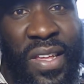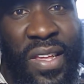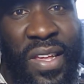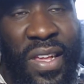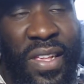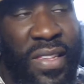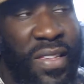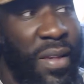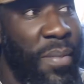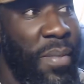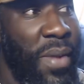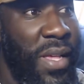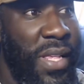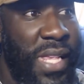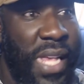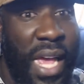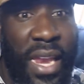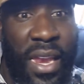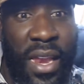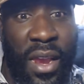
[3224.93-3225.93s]
And some of us
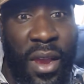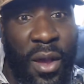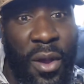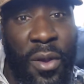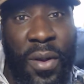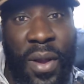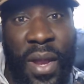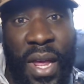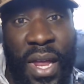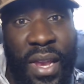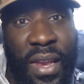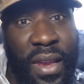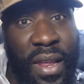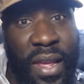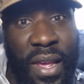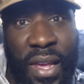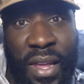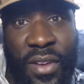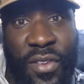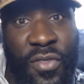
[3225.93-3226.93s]
had to learn that
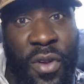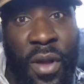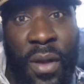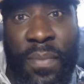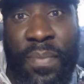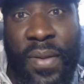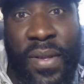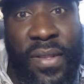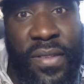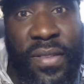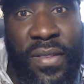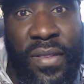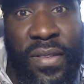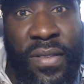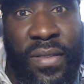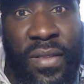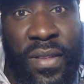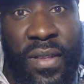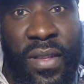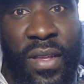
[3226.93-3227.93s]
in trumpets,
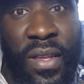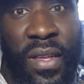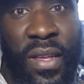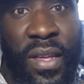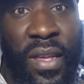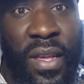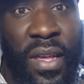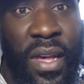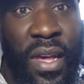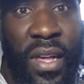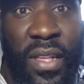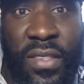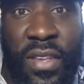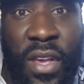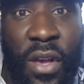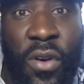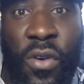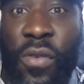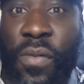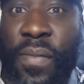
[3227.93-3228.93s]

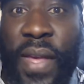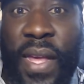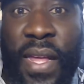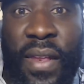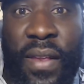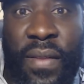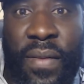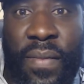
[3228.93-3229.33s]
atonement,